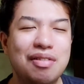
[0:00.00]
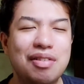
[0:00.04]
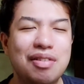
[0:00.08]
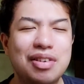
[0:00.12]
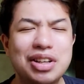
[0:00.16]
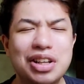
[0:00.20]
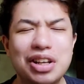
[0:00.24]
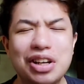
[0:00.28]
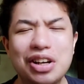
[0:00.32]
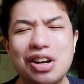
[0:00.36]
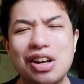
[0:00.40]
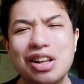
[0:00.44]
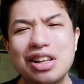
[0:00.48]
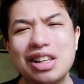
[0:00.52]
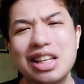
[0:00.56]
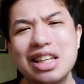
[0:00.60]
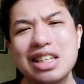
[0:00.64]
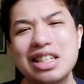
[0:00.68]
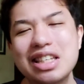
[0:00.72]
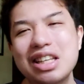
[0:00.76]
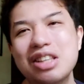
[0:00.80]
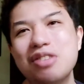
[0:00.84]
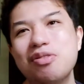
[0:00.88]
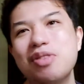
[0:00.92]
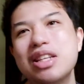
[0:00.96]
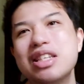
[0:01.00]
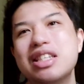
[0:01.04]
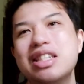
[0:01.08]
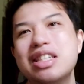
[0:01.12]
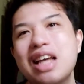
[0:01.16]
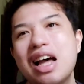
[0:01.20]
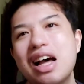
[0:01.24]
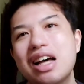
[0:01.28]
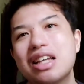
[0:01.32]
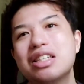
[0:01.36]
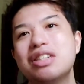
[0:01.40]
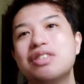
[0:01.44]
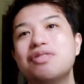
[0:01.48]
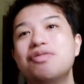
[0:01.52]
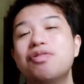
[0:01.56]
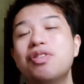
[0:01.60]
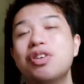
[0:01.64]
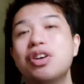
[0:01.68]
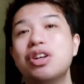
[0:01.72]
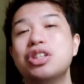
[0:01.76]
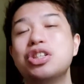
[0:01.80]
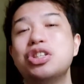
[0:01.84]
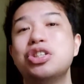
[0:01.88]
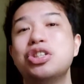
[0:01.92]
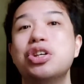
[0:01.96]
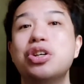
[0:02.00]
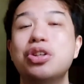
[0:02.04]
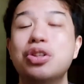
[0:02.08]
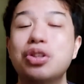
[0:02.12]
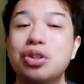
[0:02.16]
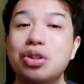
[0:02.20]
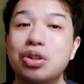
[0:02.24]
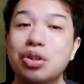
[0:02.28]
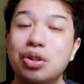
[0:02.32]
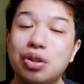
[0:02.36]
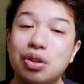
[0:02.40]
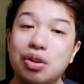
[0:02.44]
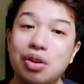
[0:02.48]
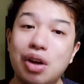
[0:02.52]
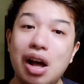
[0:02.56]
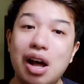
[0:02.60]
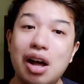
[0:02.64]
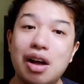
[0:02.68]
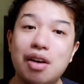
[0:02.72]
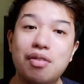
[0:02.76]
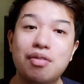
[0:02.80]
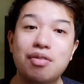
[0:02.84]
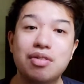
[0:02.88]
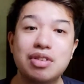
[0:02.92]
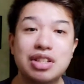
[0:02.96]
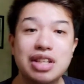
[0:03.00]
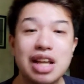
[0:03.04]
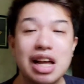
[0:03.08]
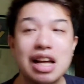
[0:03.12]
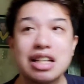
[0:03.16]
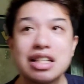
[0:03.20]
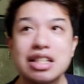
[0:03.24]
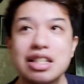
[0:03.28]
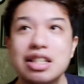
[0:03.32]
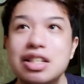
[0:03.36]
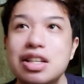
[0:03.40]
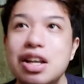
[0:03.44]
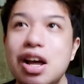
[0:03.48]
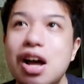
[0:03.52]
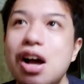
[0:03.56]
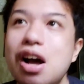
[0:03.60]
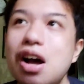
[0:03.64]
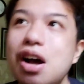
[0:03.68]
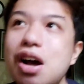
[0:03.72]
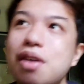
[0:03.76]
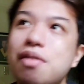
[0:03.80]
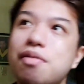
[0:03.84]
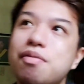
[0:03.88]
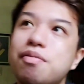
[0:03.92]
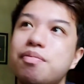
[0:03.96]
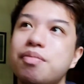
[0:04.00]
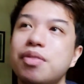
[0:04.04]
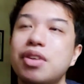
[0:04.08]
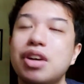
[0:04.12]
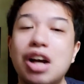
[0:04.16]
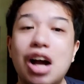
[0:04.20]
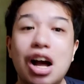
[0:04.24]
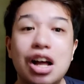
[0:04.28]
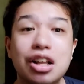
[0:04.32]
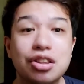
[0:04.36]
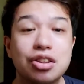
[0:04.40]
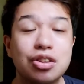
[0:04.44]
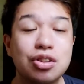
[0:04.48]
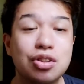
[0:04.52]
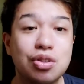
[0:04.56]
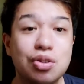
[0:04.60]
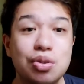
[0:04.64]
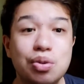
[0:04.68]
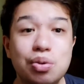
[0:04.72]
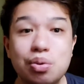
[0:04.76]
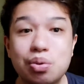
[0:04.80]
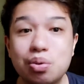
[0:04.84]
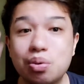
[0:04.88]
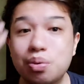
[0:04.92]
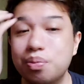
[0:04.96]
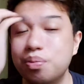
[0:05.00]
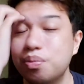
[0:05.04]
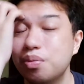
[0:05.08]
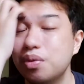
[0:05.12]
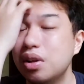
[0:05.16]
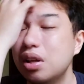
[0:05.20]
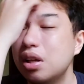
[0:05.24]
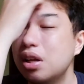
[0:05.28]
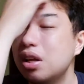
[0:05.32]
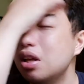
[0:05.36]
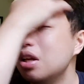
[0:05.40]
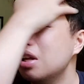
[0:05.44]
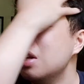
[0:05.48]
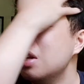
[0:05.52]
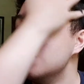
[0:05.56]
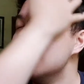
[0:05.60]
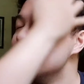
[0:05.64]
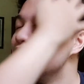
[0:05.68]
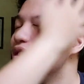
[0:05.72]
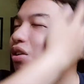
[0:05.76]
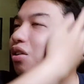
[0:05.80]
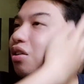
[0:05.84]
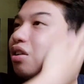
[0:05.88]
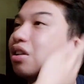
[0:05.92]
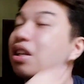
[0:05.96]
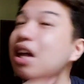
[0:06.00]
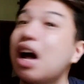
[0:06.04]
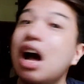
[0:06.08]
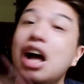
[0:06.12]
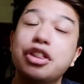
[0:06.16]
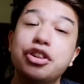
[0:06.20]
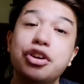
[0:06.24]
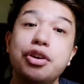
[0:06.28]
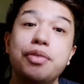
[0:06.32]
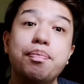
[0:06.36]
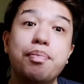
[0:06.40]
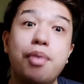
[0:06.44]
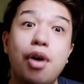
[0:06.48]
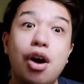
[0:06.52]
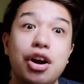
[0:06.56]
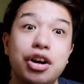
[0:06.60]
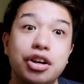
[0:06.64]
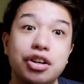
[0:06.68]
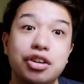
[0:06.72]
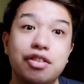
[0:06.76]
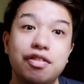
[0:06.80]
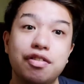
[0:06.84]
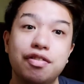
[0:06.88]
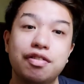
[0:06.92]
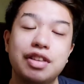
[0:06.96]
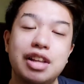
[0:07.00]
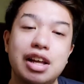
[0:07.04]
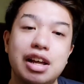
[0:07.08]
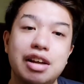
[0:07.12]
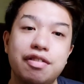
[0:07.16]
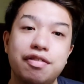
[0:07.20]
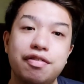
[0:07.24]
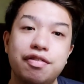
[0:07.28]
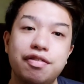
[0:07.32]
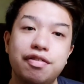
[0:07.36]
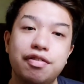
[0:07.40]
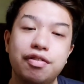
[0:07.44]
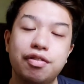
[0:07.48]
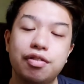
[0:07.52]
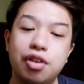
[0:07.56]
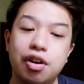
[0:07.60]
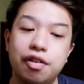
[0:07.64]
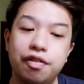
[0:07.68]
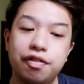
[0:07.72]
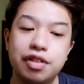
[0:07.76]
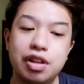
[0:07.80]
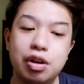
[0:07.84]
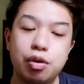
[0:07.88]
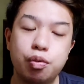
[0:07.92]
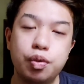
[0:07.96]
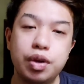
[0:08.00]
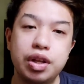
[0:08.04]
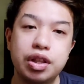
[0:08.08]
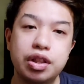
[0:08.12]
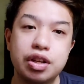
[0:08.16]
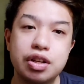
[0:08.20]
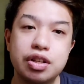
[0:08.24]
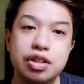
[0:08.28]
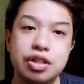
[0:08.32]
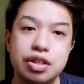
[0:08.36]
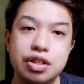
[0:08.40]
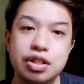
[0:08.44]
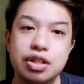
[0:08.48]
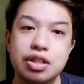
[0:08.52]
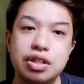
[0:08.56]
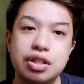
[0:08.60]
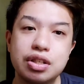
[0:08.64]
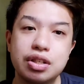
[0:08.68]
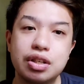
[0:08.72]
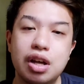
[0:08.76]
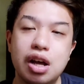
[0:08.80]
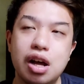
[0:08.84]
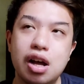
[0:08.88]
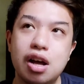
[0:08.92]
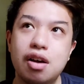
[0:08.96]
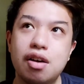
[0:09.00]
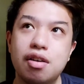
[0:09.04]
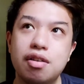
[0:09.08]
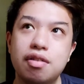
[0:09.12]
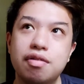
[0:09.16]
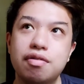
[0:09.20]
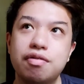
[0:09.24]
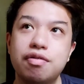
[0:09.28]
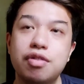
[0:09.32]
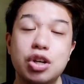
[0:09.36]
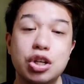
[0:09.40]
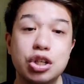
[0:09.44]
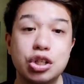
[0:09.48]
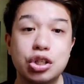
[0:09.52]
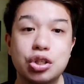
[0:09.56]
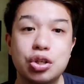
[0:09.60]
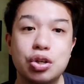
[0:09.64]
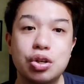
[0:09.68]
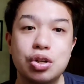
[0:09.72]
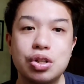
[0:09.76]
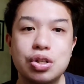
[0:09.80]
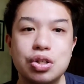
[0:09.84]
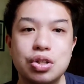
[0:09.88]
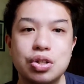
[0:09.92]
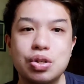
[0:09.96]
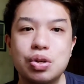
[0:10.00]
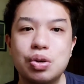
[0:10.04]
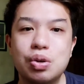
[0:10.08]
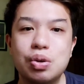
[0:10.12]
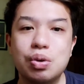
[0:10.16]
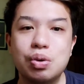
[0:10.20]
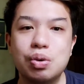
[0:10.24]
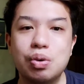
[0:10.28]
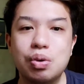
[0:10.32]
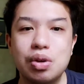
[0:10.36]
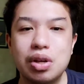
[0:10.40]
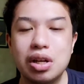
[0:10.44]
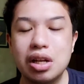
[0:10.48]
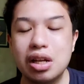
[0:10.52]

what do you call this? It was Zack's version. Um, Zack's um, cut too. So the other part of the of the Whedon's uh, version, so